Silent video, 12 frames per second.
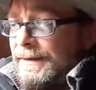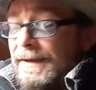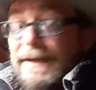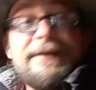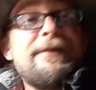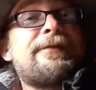
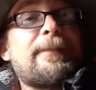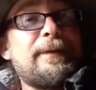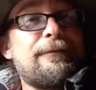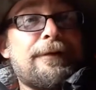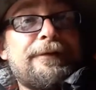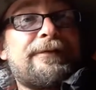He did something
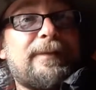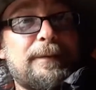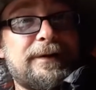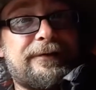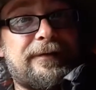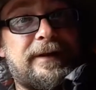very
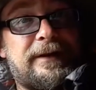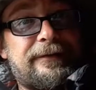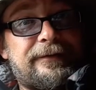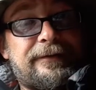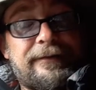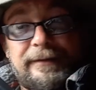similar to
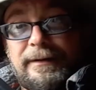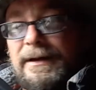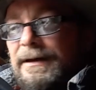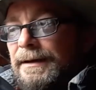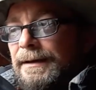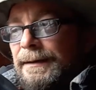this
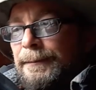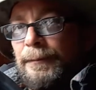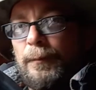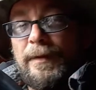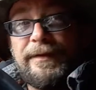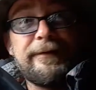
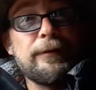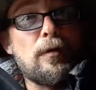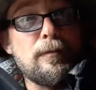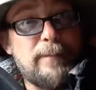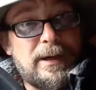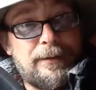with his
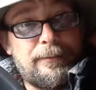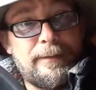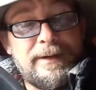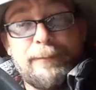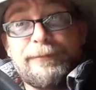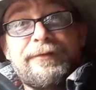longbow.
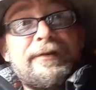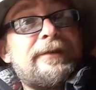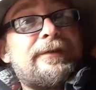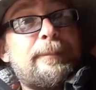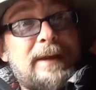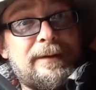It was a
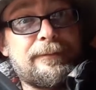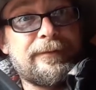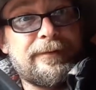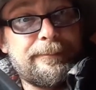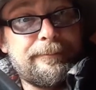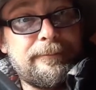
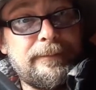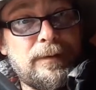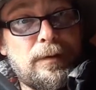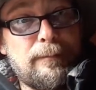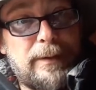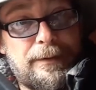60-pound
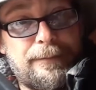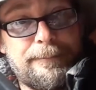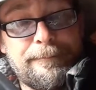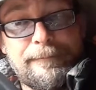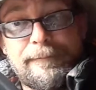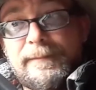longbow.
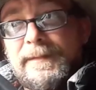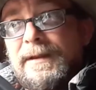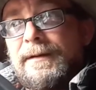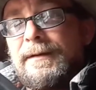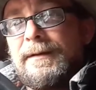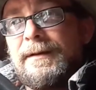
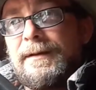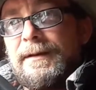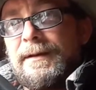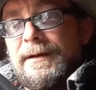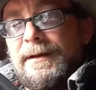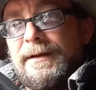
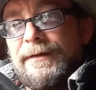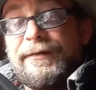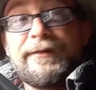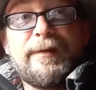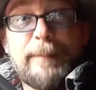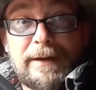
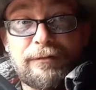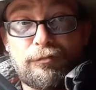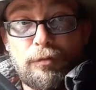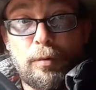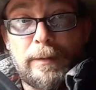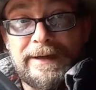60-pound
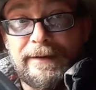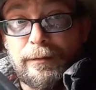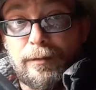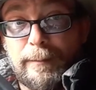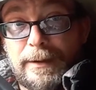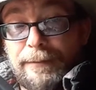draw weight
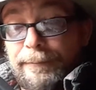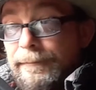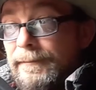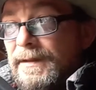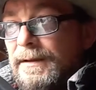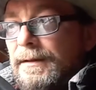longbow.
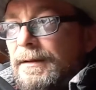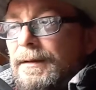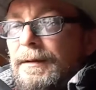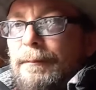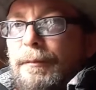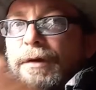
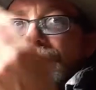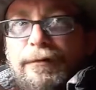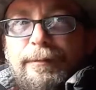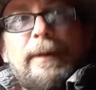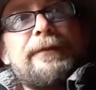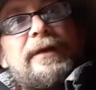My
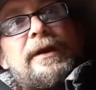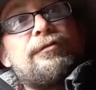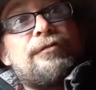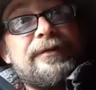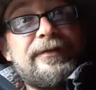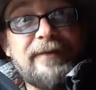crossbow is
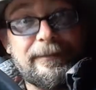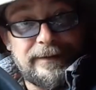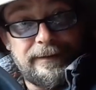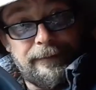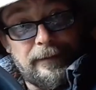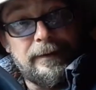
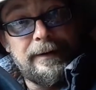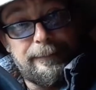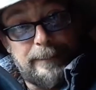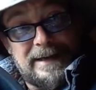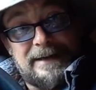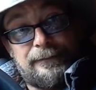175
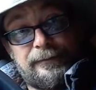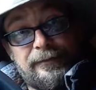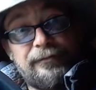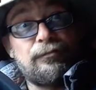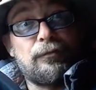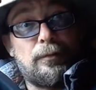pounds draw